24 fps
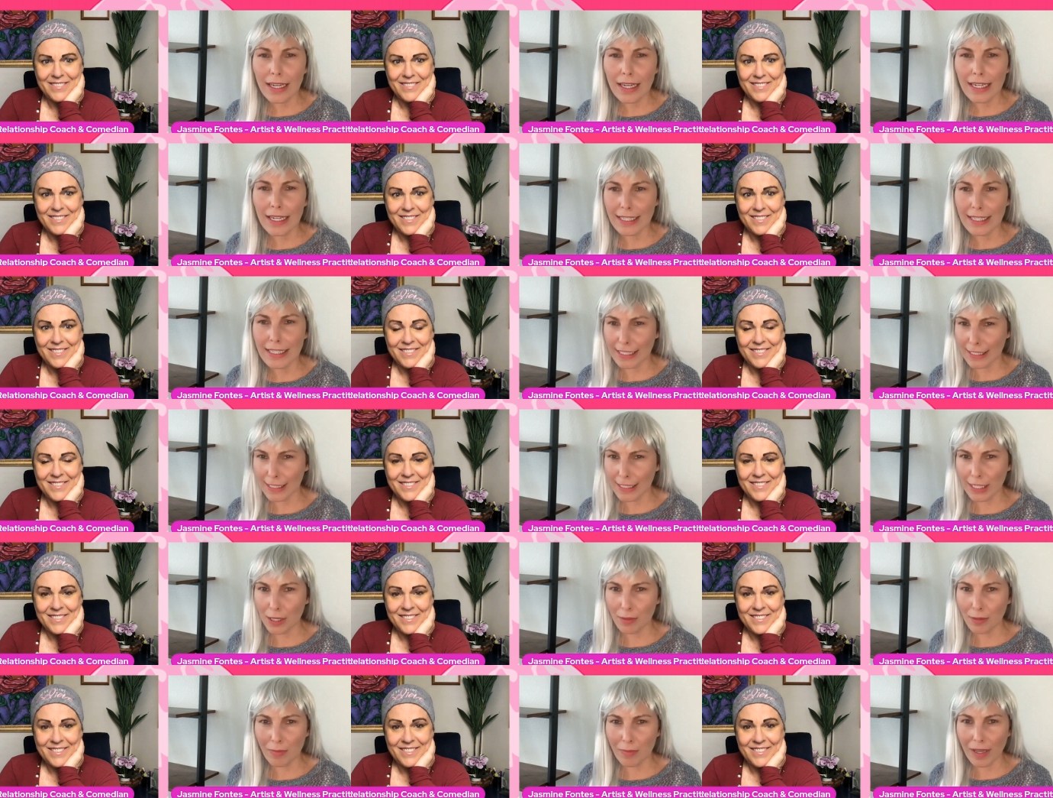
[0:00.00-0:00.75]
Speaker 1: that I did
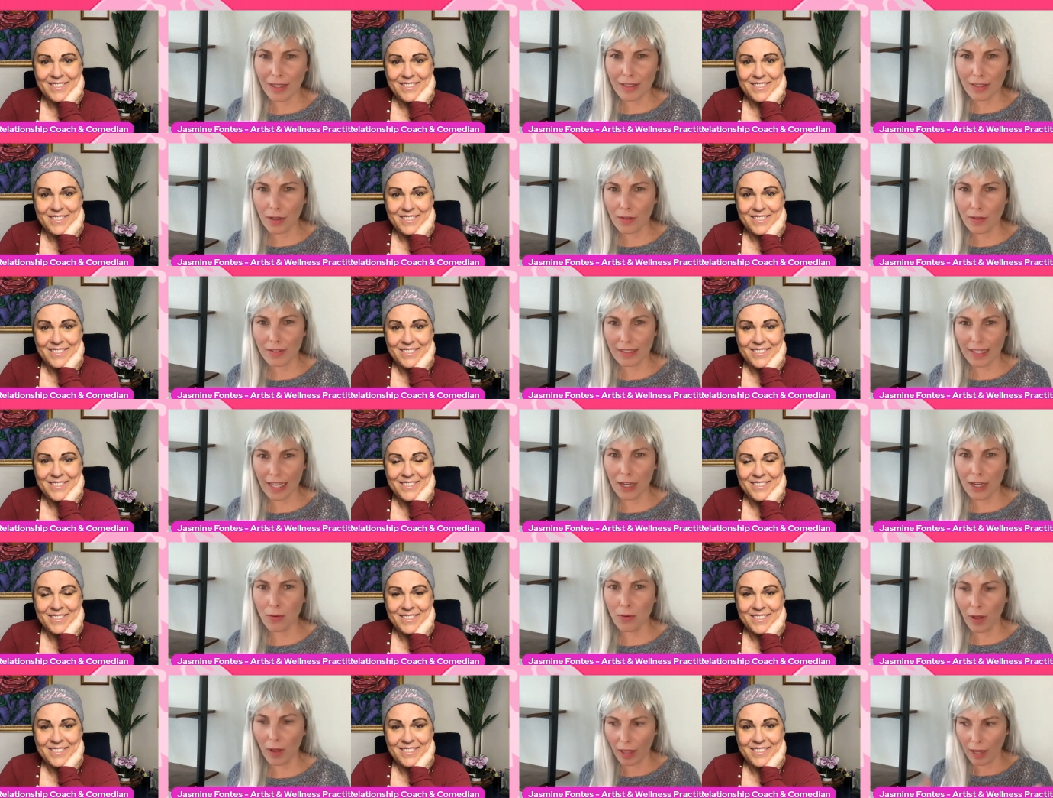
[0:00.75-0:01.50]
to keep myself
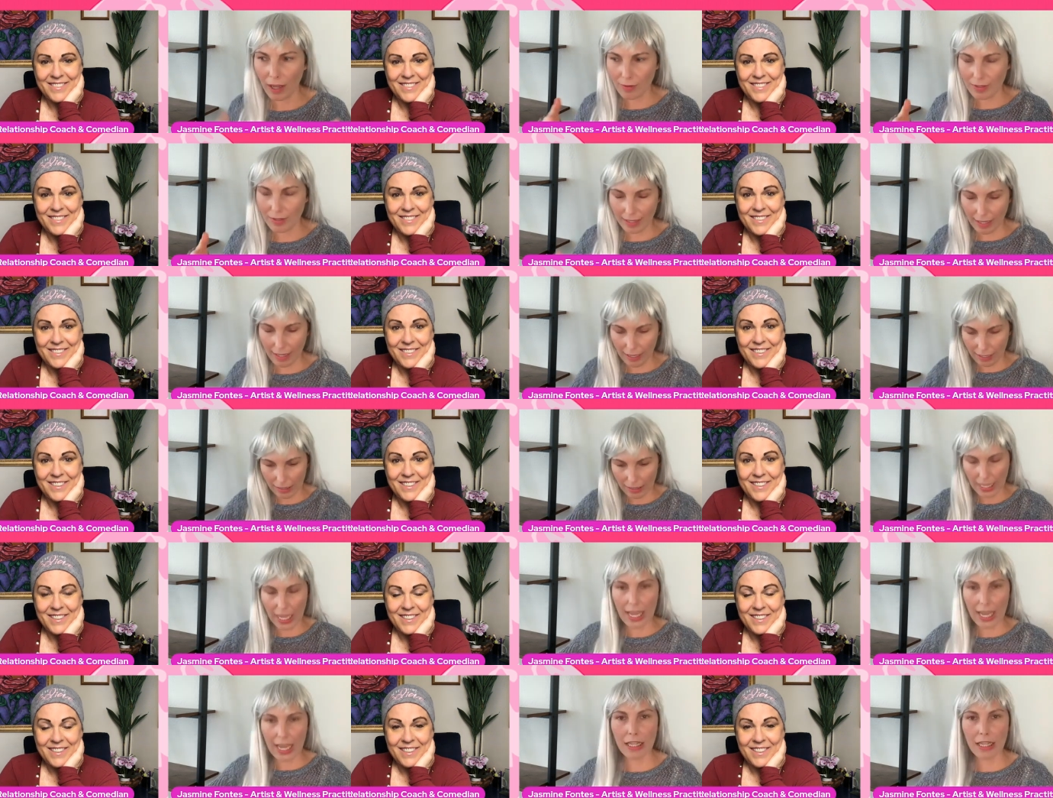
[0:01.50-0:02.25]
sane while I was like
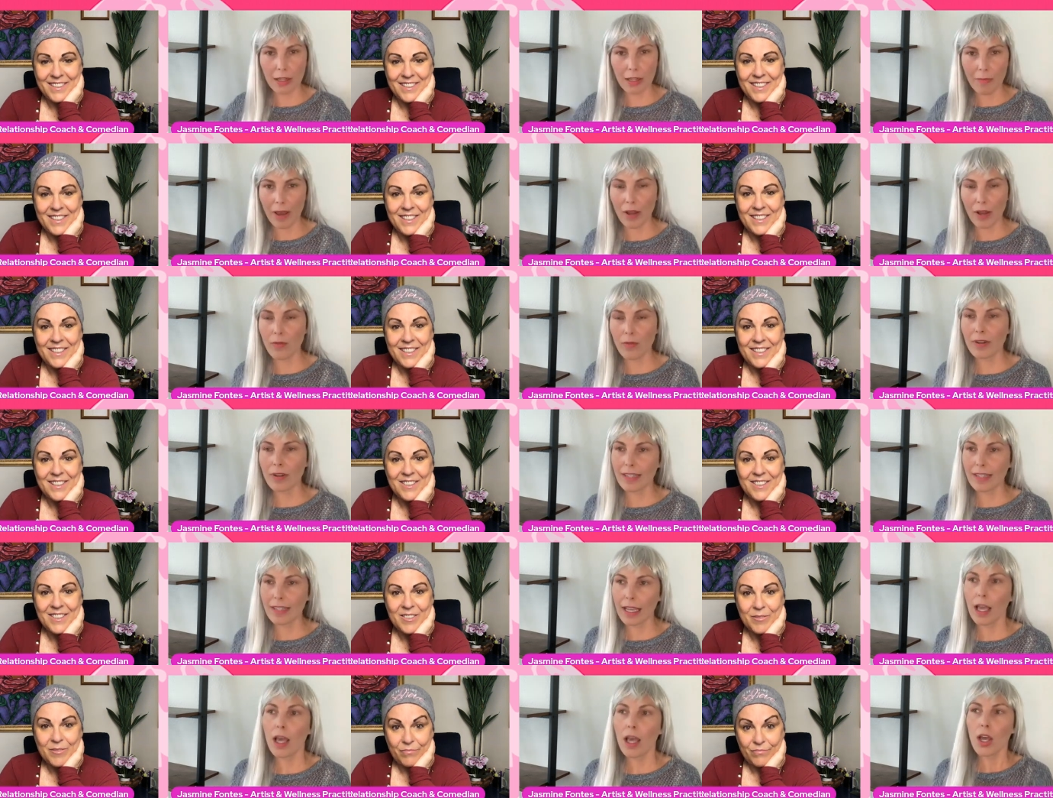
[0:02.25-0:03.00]
laying in the bed where I
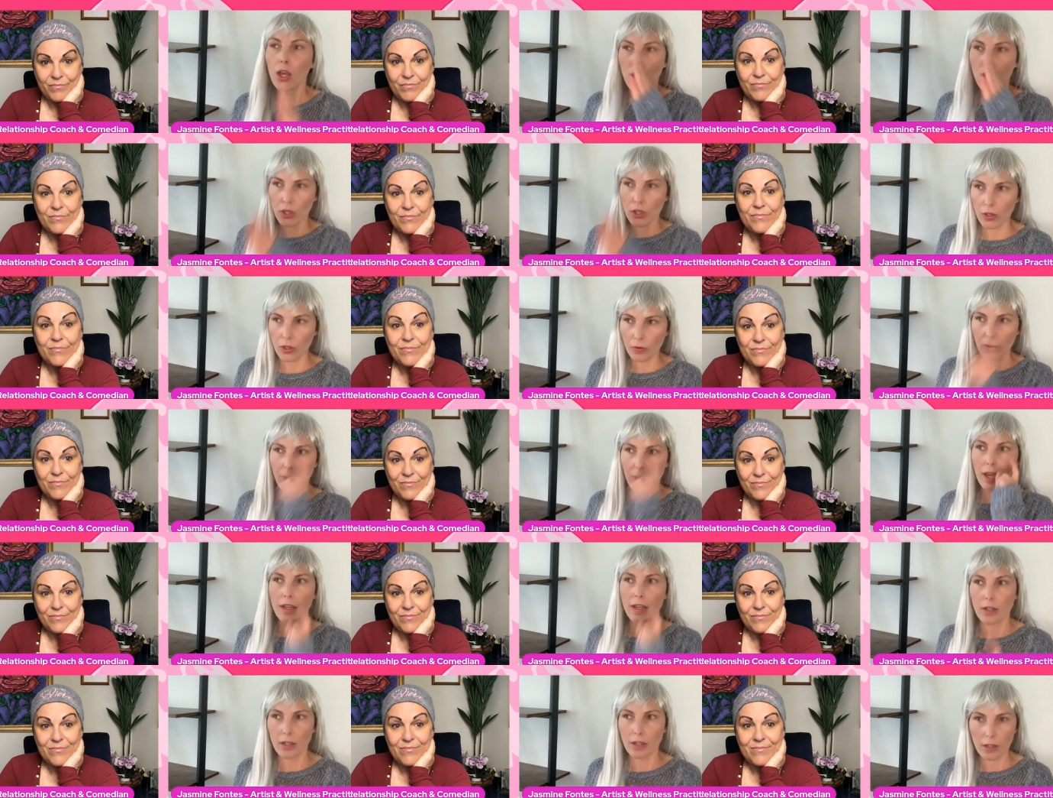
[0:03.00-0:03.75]
was like,
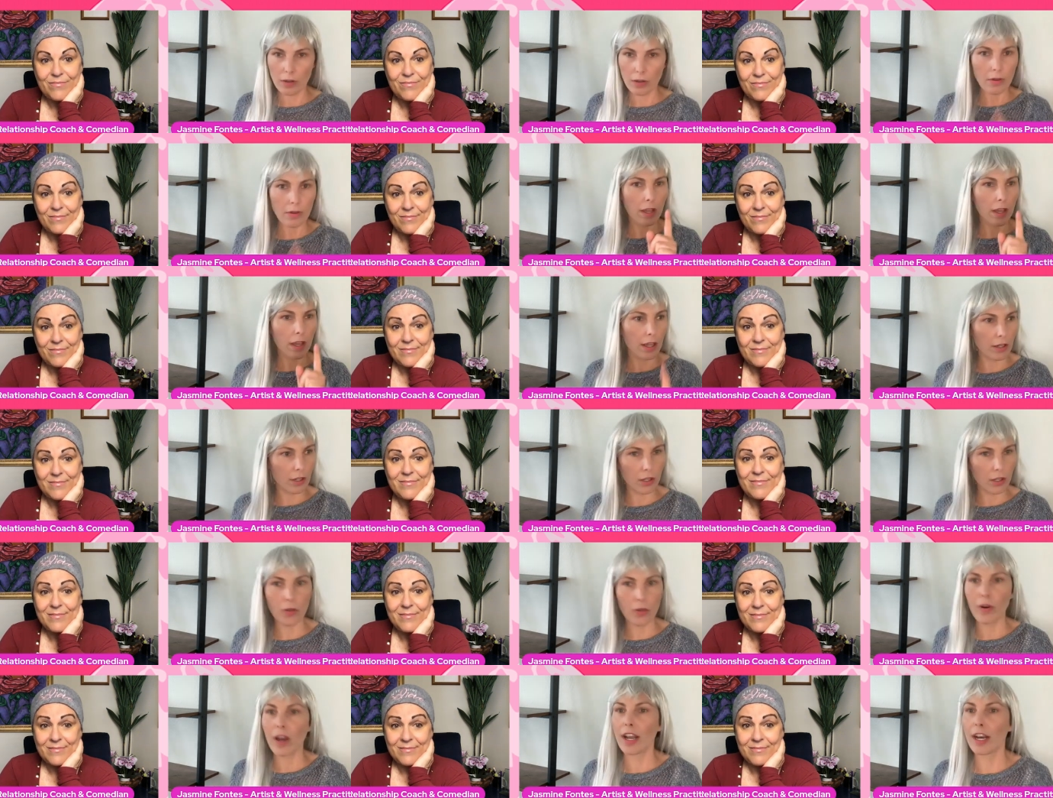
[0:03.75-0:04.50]
you
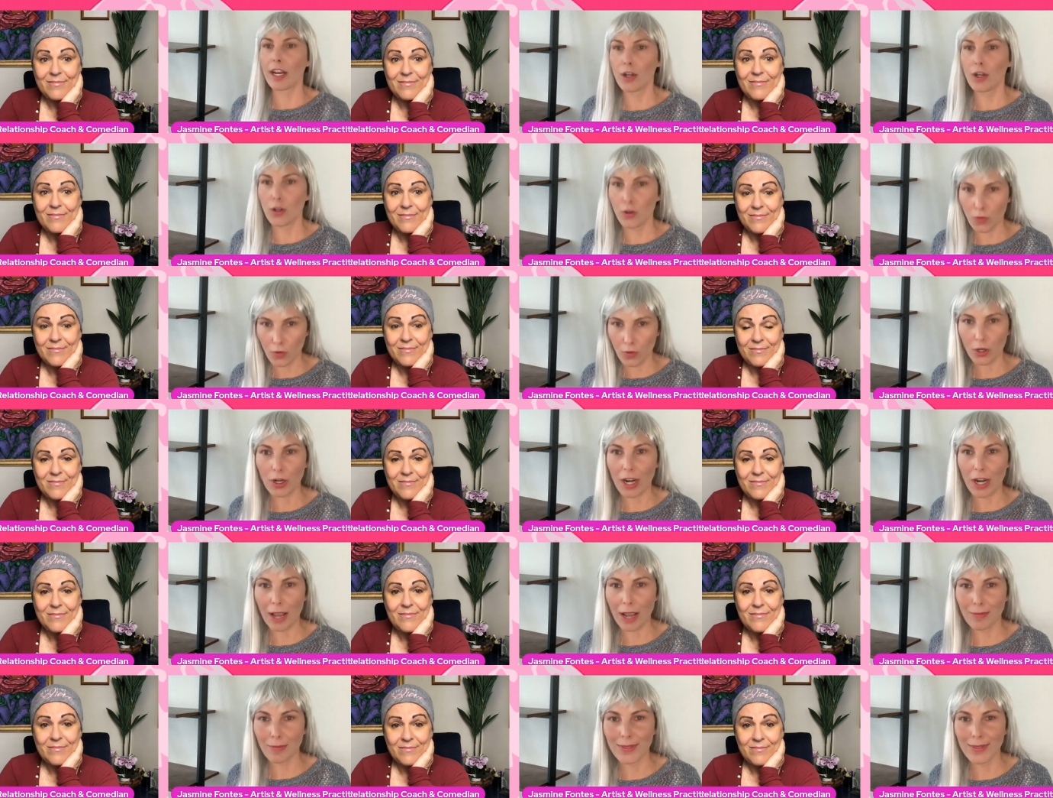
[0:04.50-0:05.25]
and you, and I knew
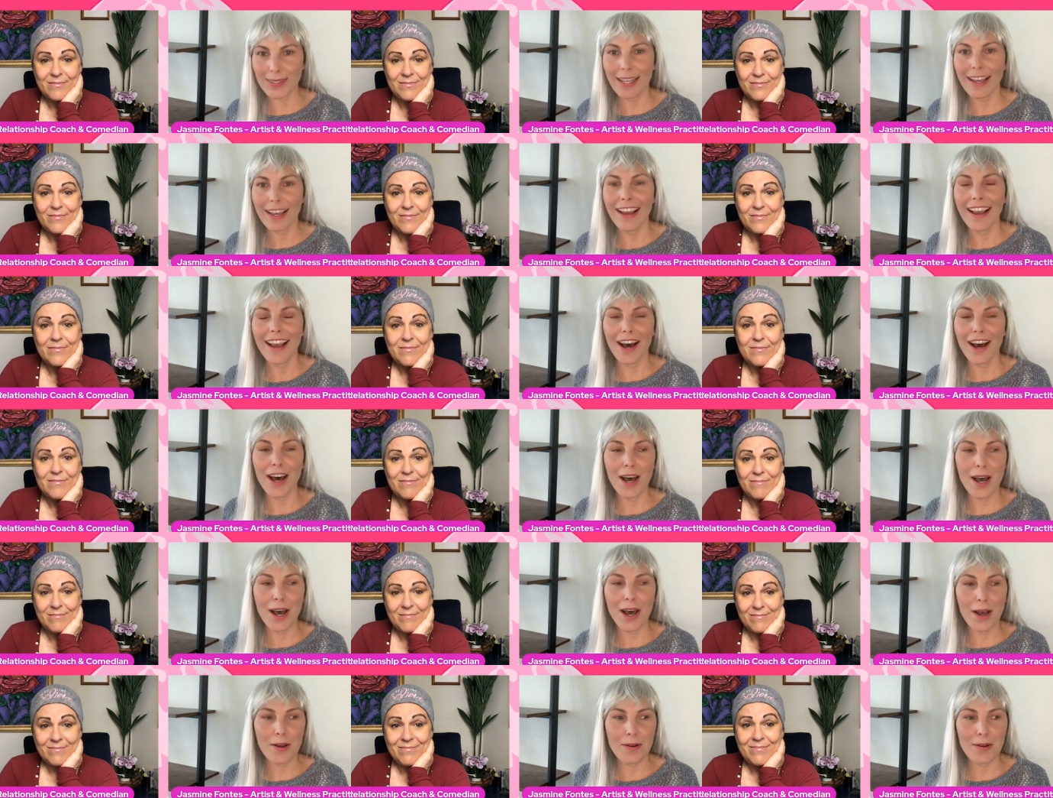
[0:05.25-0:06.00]
their names.
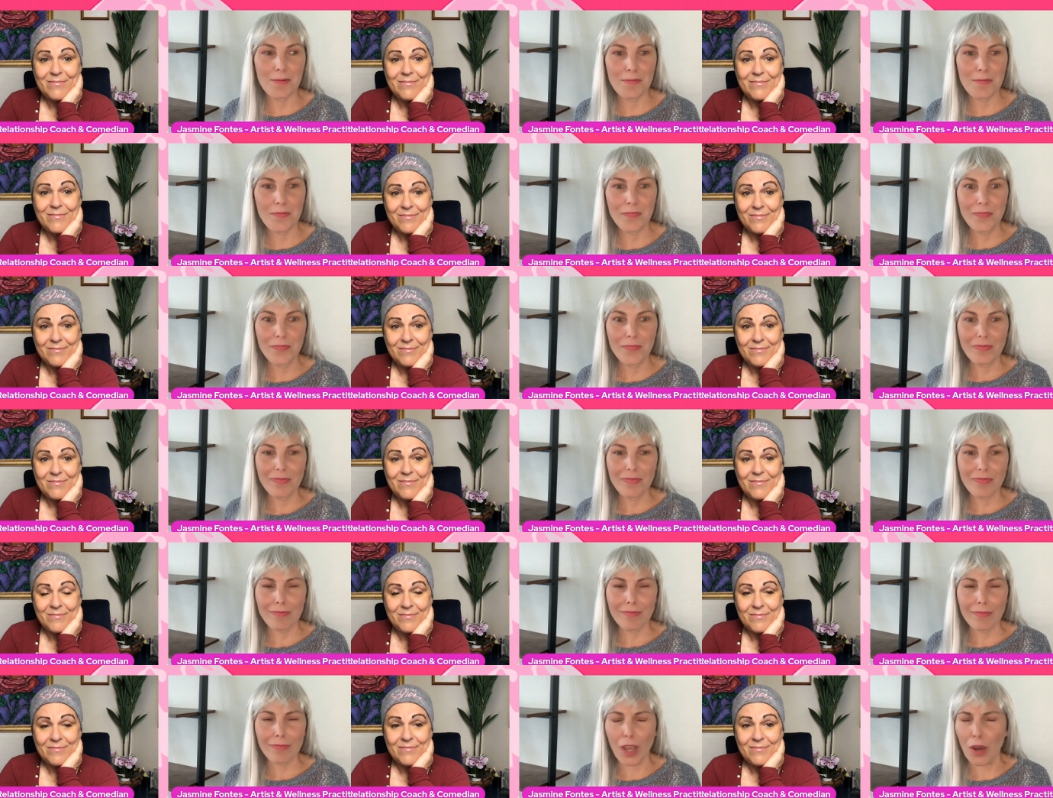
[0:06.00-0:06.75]
Um,
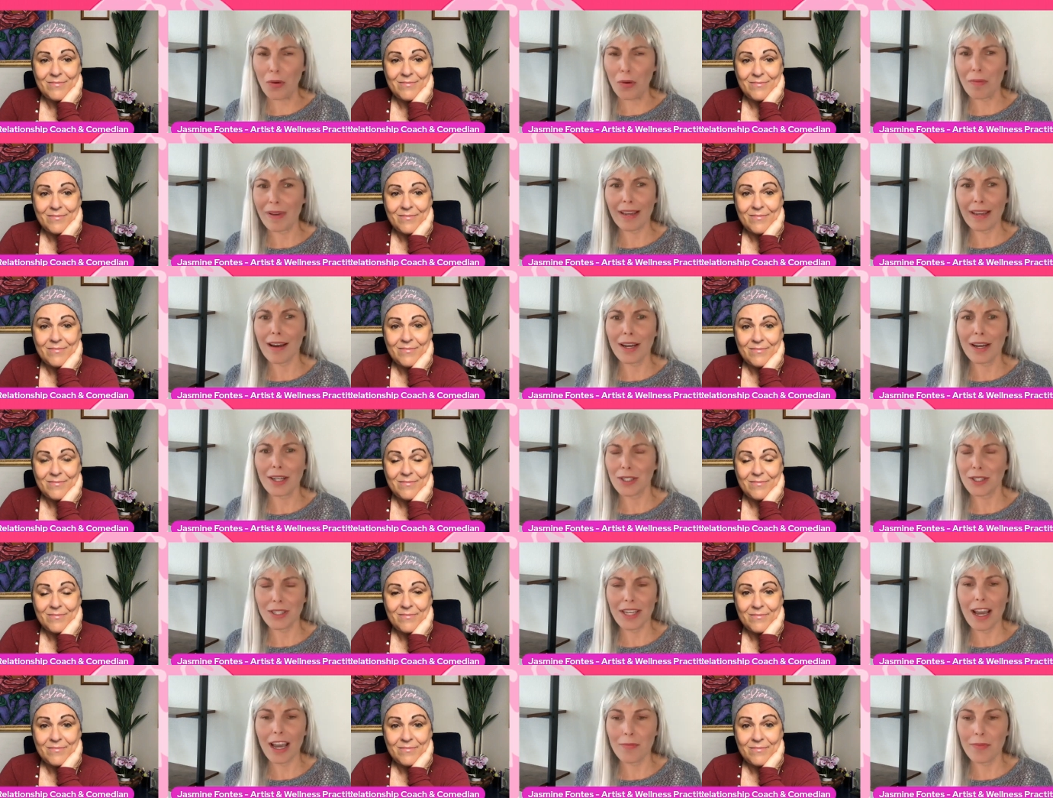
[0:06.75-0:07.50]
oh my
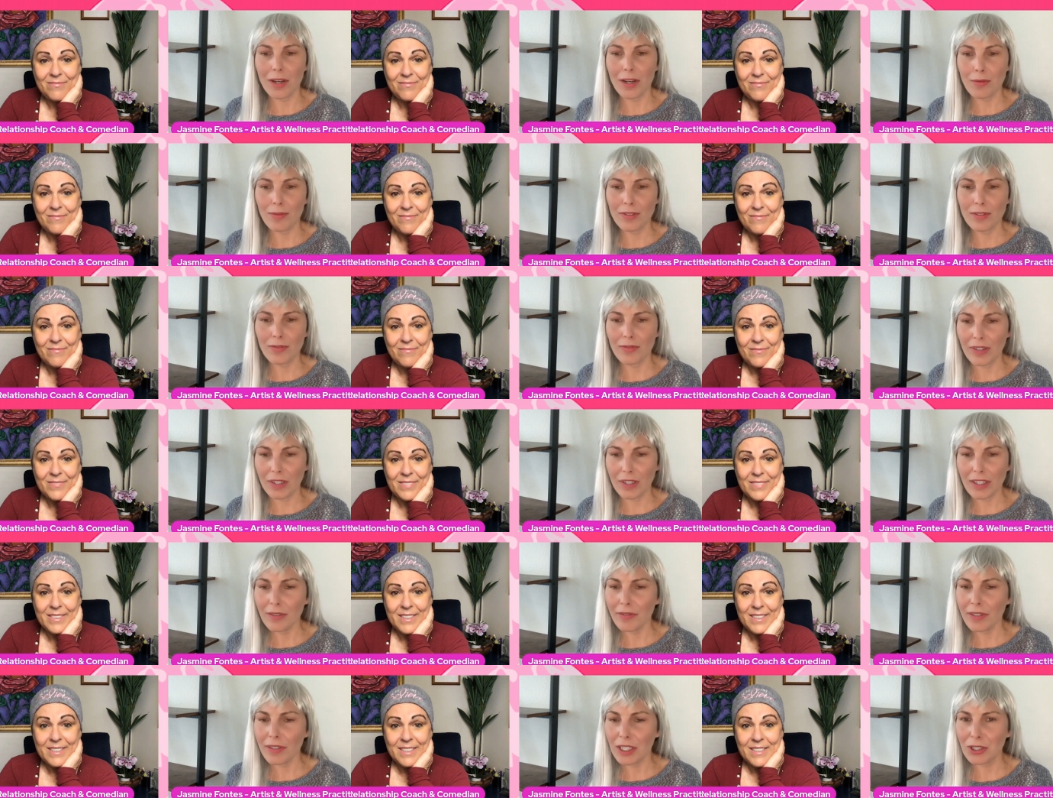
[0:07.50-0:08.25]
gosh. Yeah. But it was
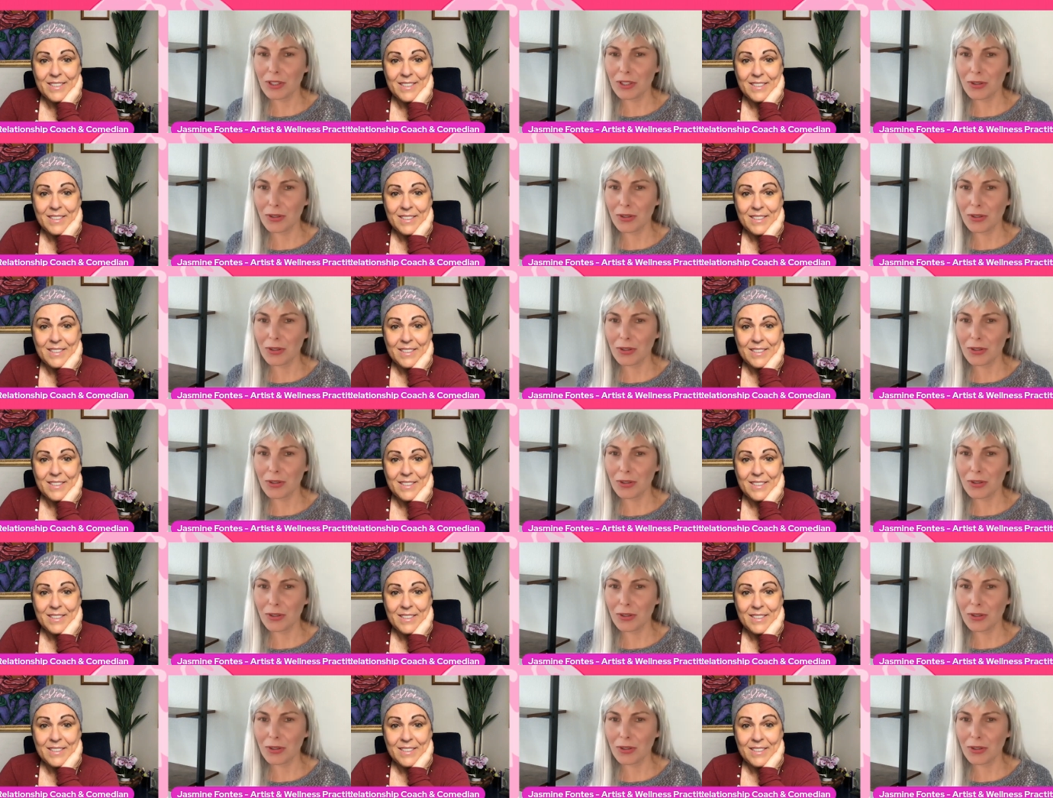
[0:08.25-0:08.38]
very, very